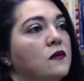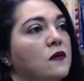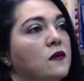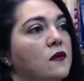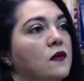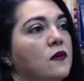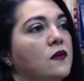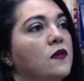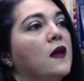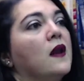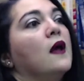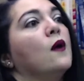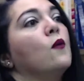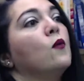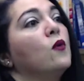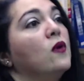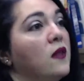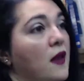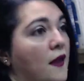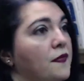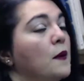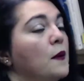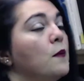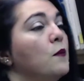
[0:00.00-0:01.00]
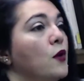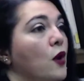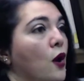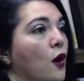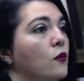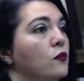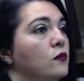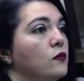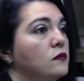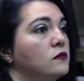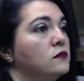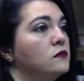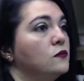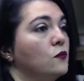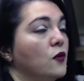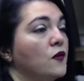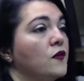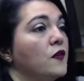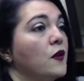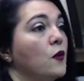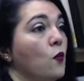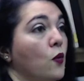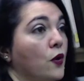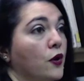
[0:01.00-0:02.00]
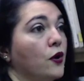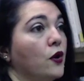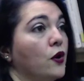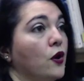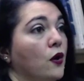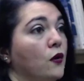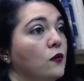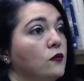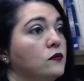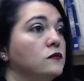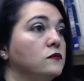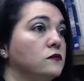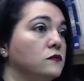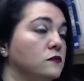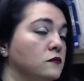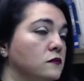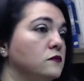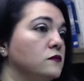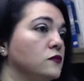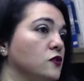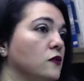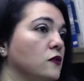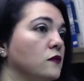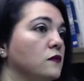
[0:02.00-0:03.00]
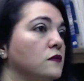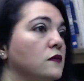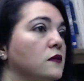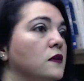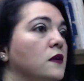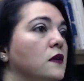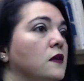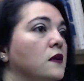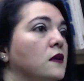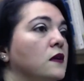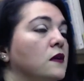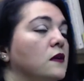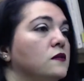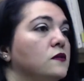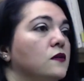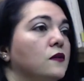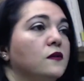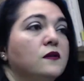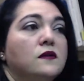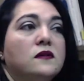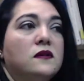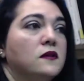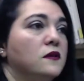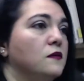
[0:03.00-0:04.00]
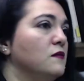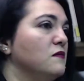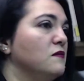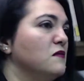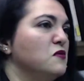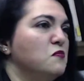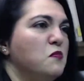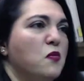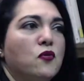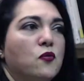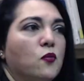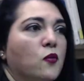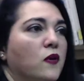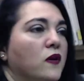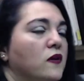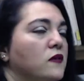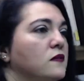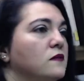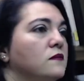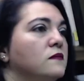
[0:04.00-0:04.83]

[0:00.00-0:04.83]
that I will let them know where they want to go. So it's both ways.